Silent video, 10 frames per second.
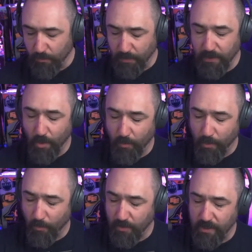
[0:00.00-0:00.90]
but
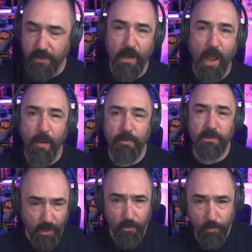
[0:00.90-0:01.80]
what we needed to happen
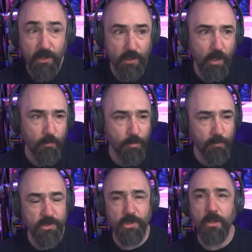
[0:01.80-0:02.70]
is we need to get her
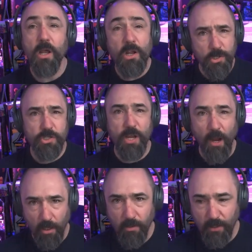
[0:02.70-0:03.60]
permission to share.